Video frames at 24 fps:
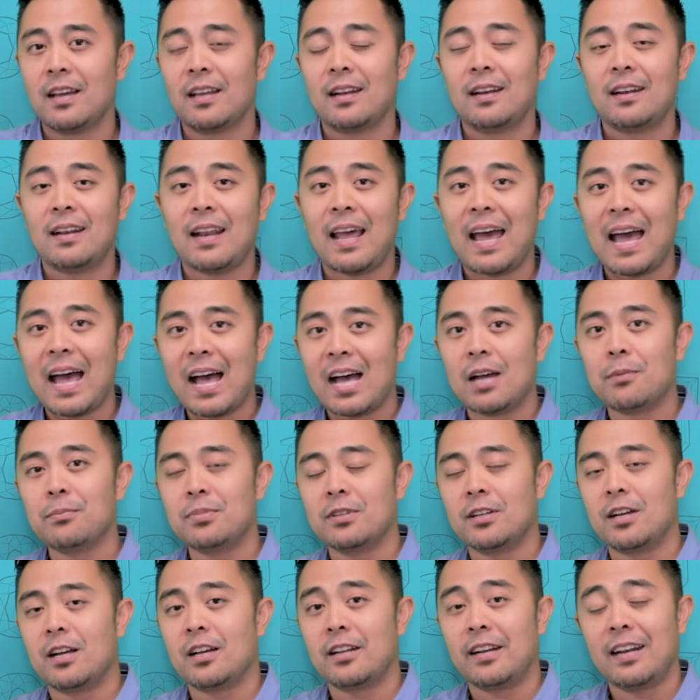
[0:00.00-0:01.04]

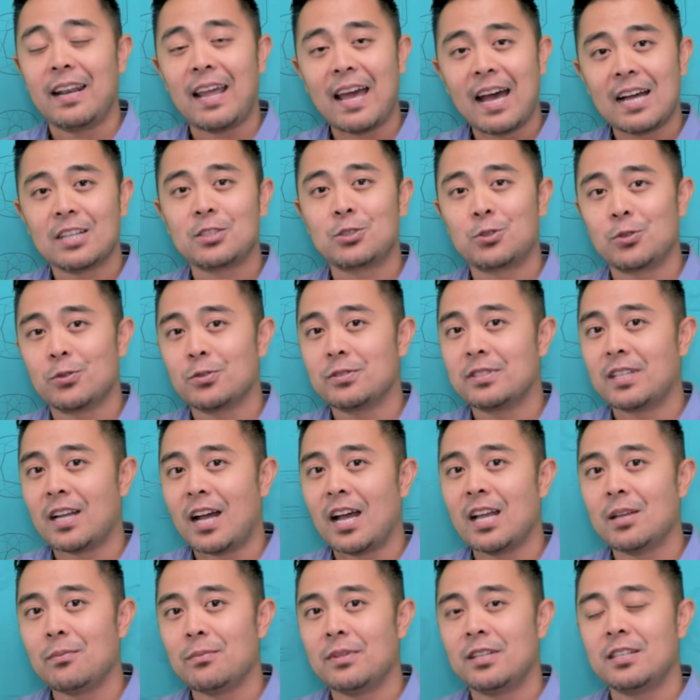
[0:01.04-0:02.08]
Lab uh, natural
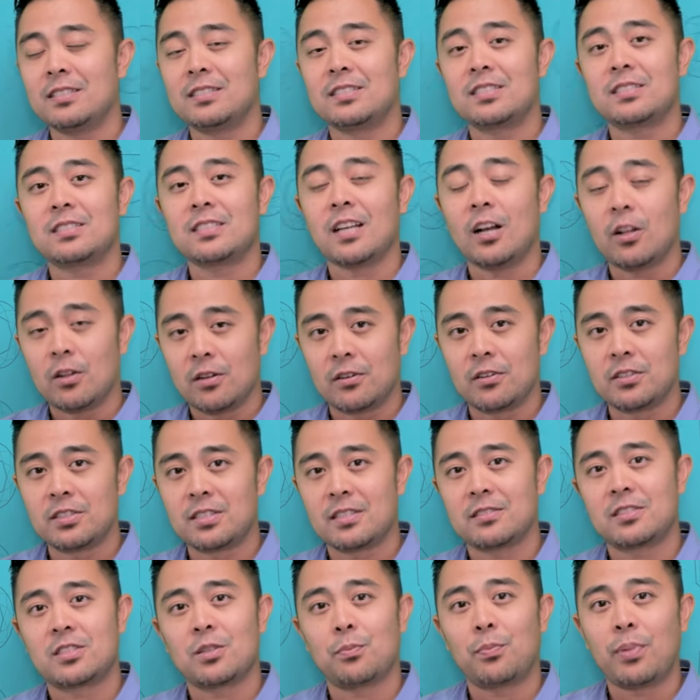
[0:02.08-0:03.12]
diamond
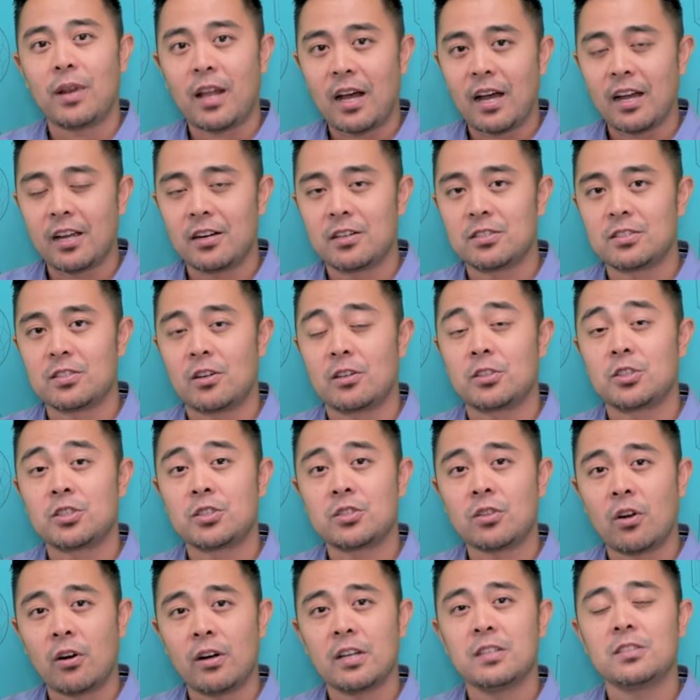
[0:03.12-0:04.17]
sellers and suppliers are
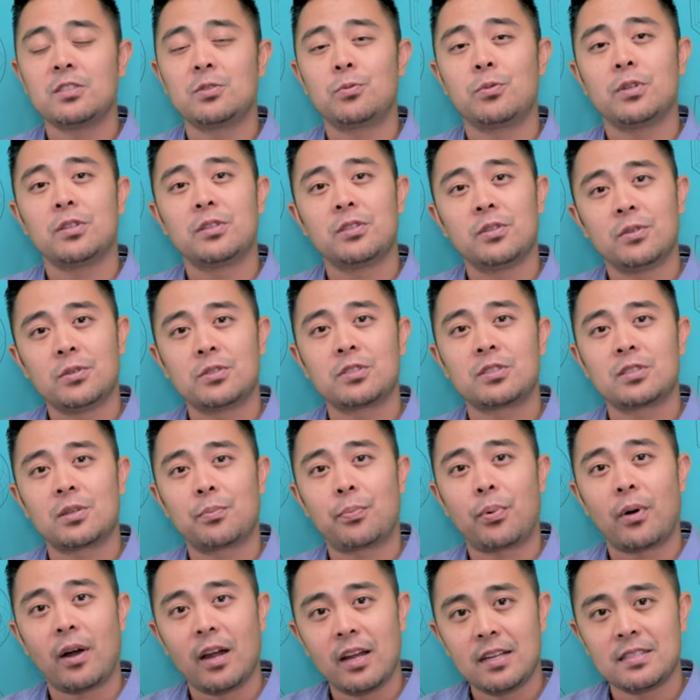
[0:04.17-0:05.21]
starting to reduce their
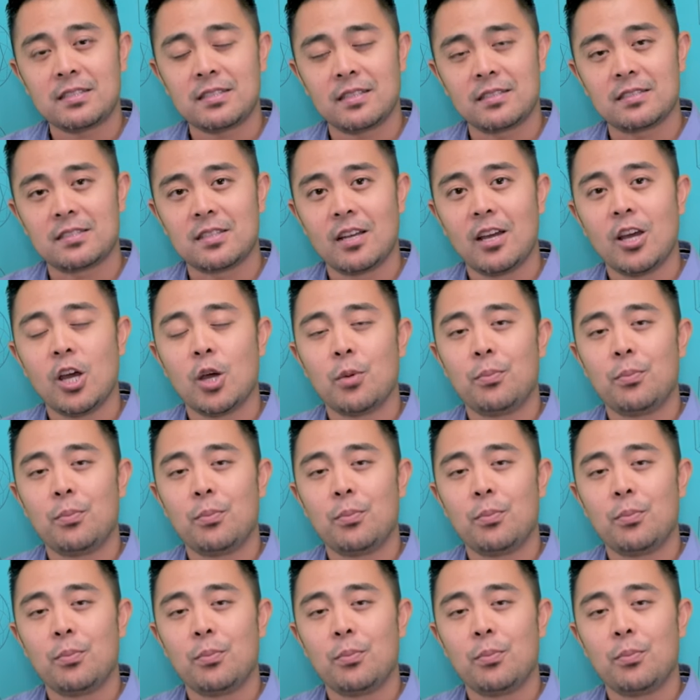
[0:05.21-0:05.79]
prices